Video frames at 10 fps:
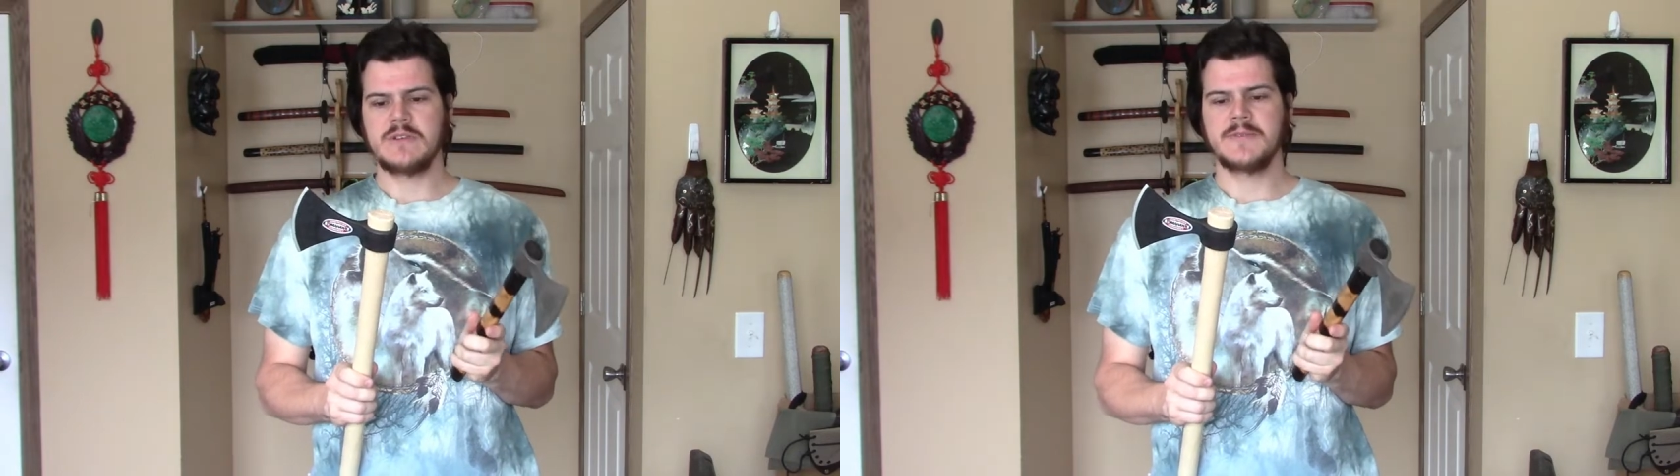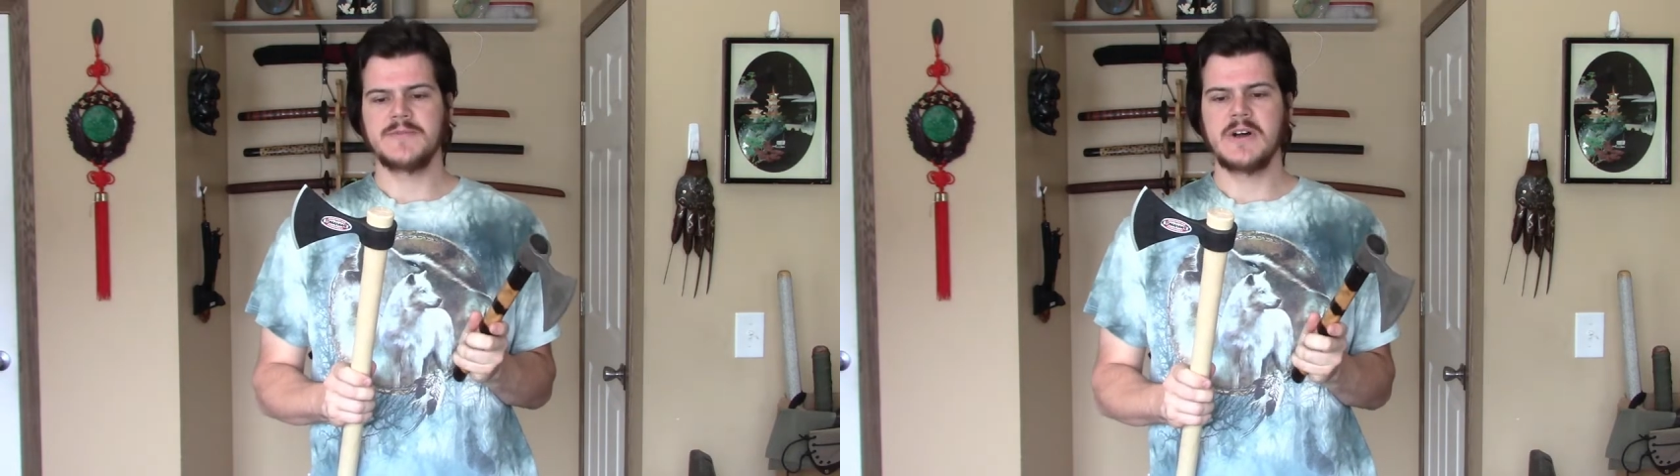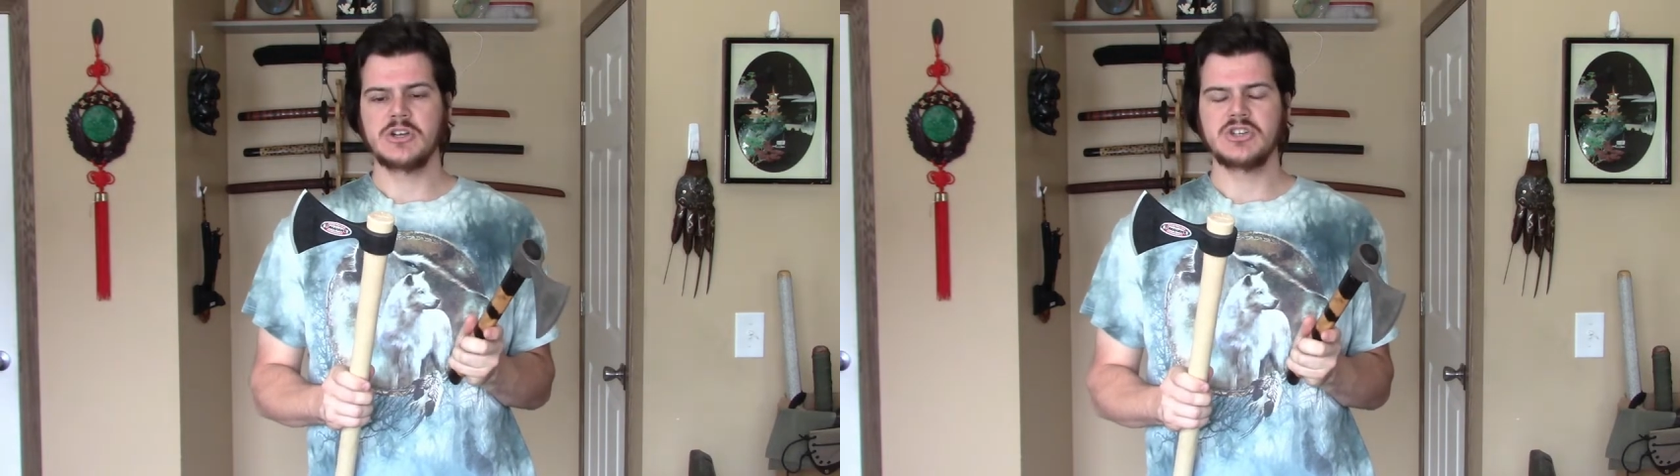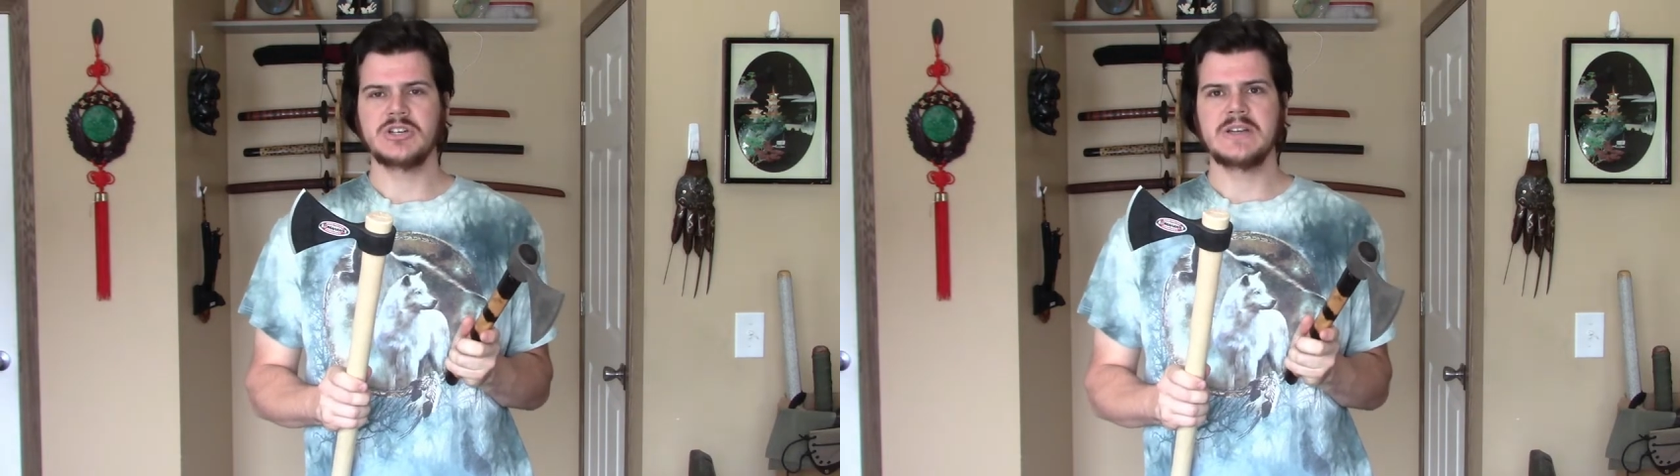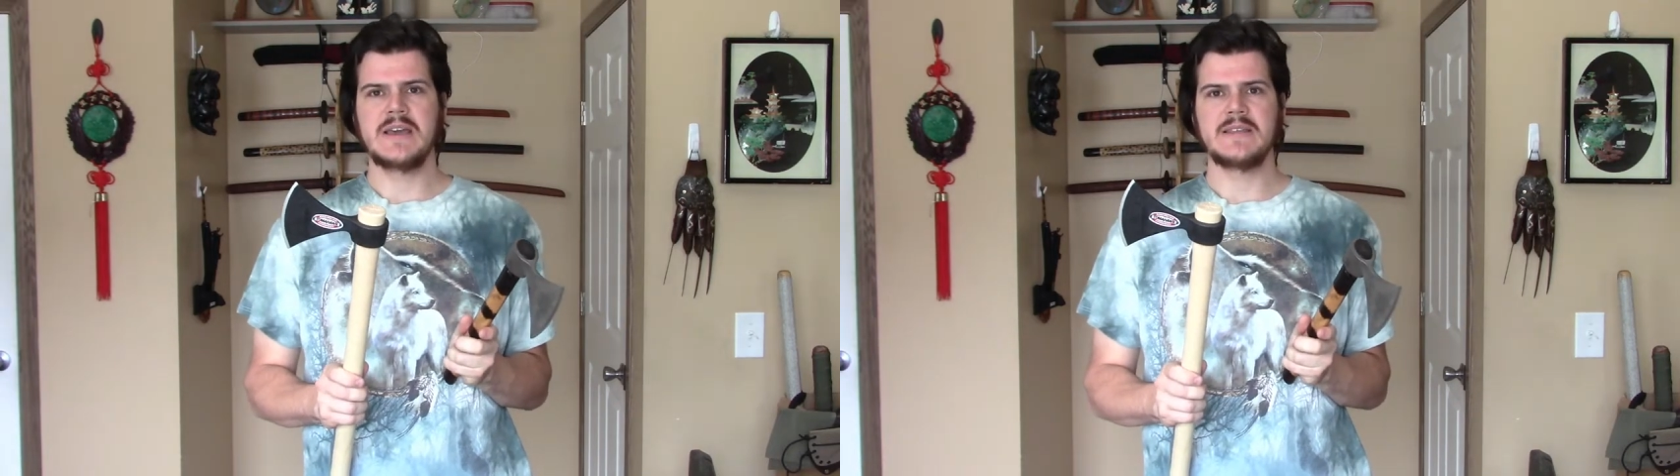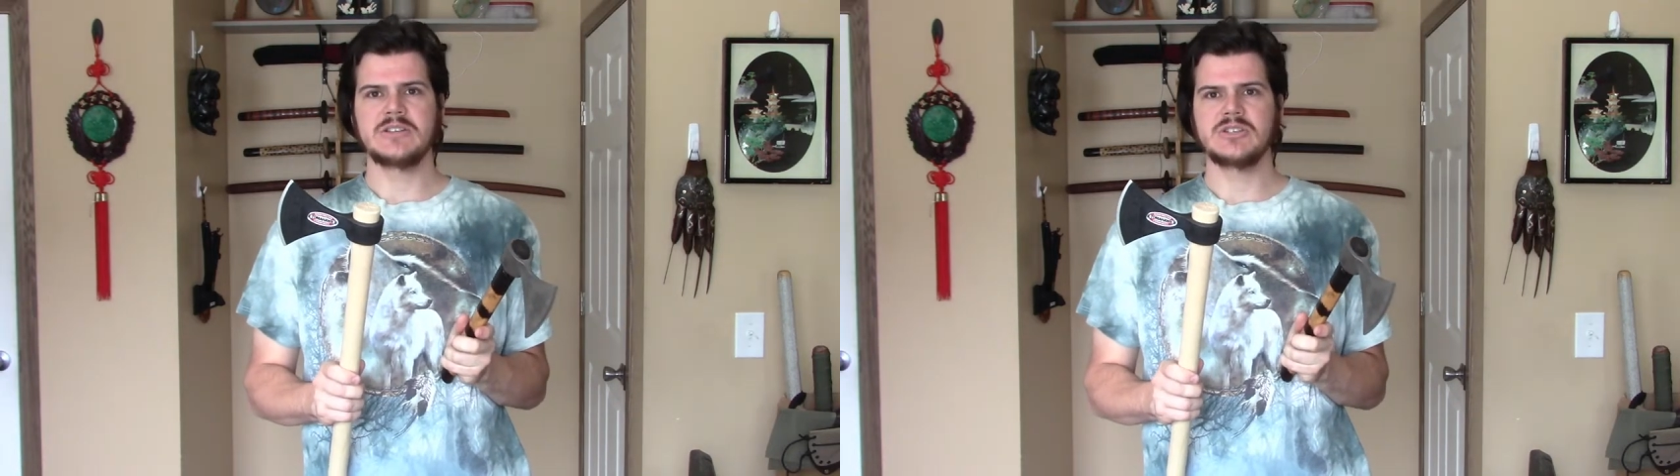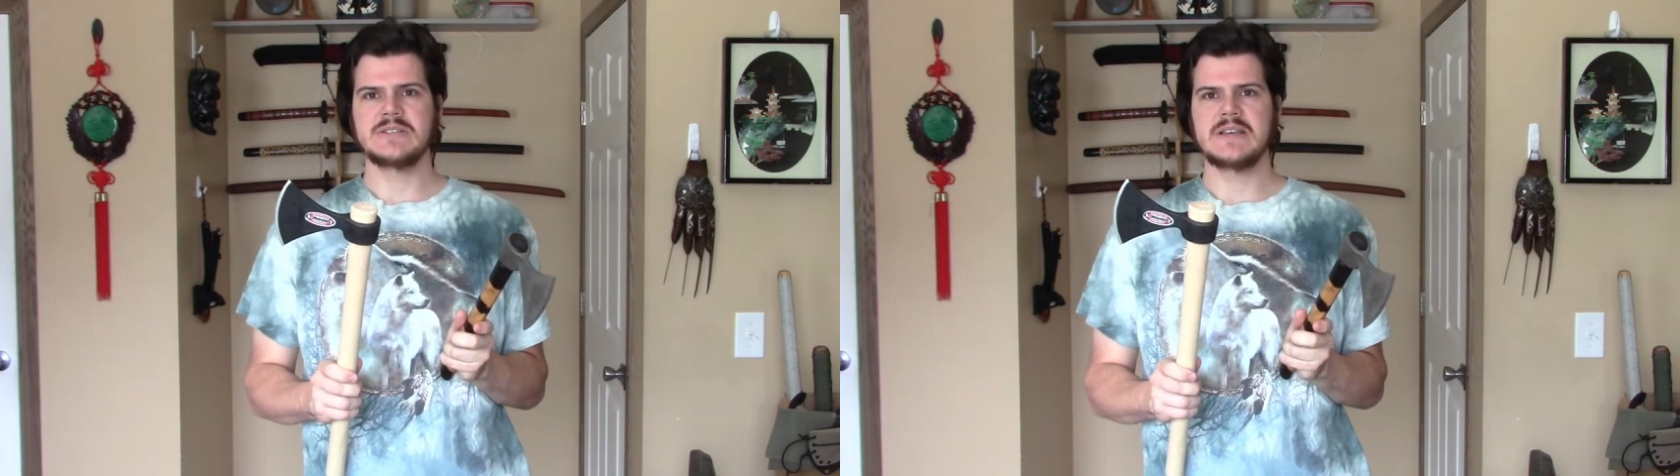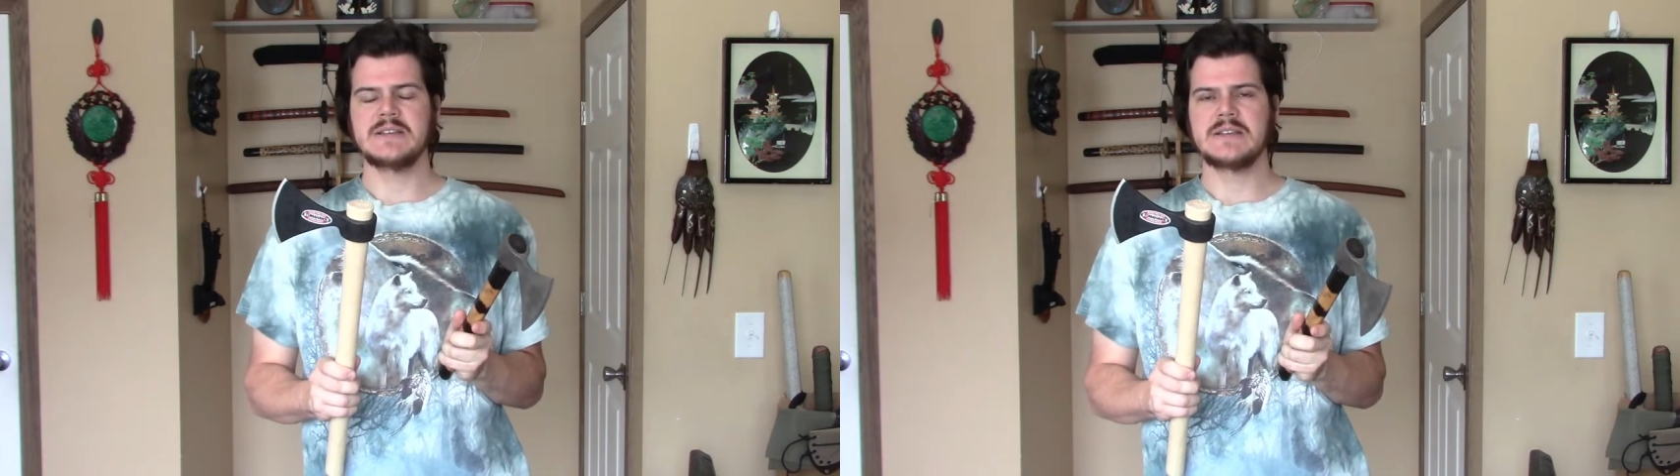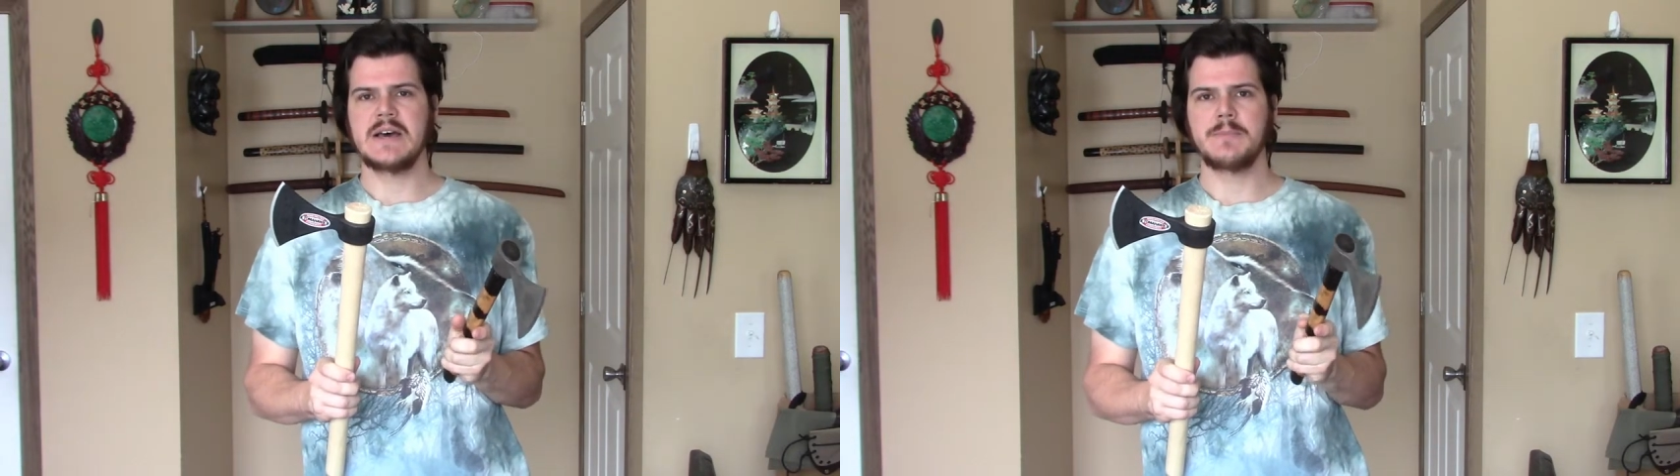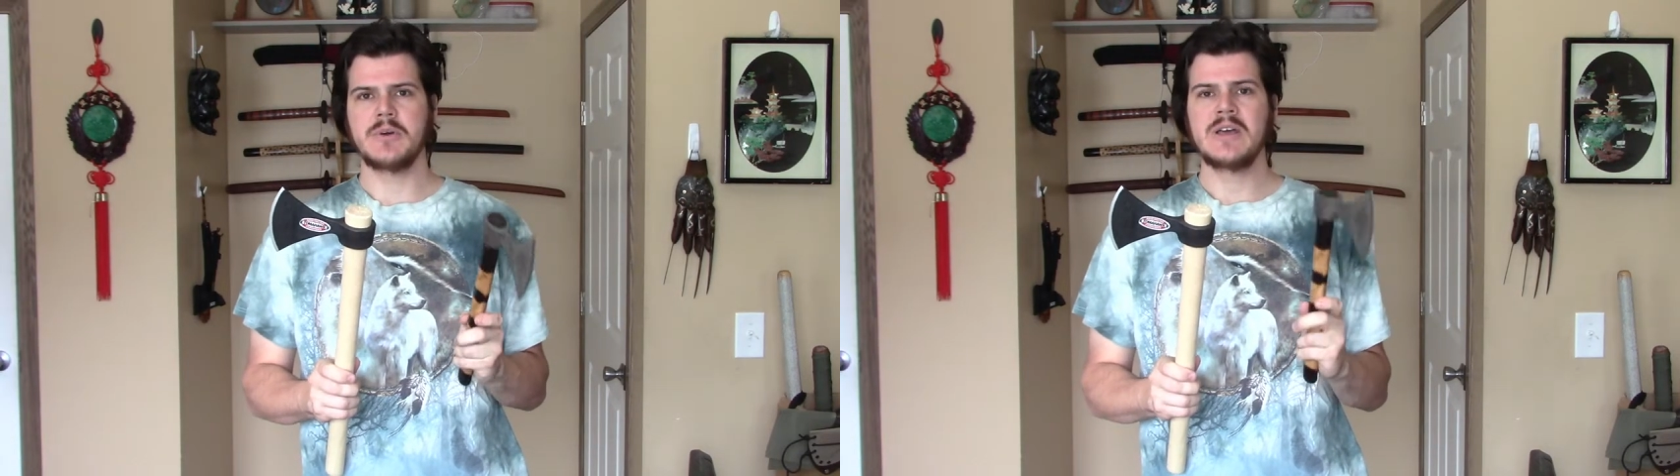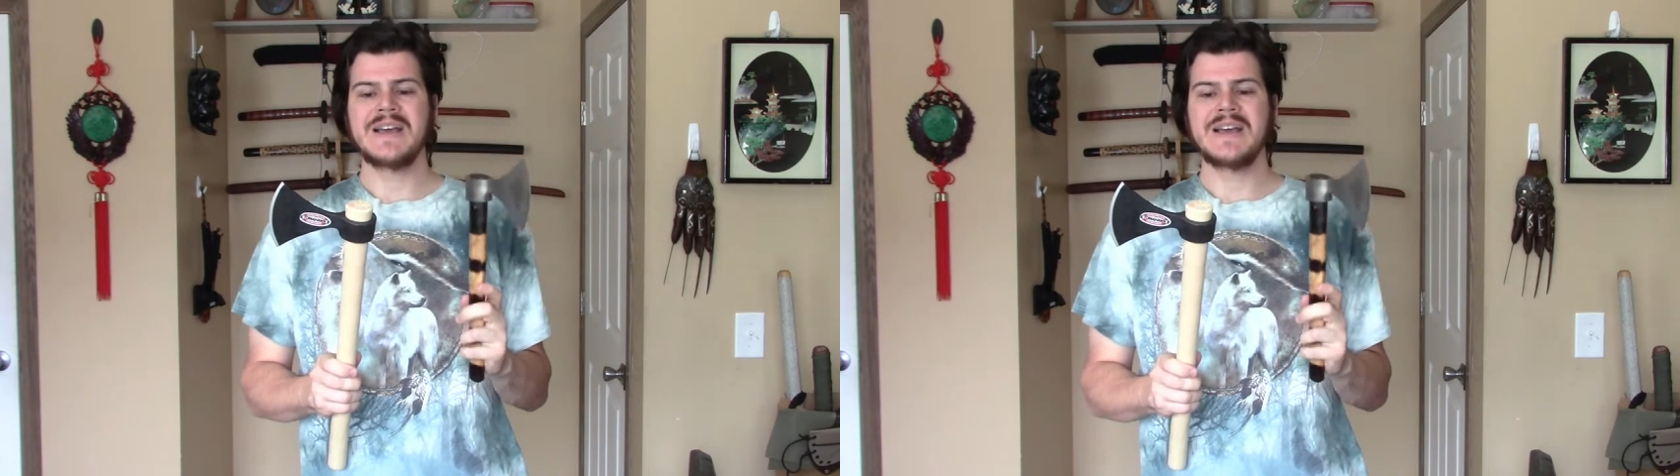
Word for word: their function and they just end up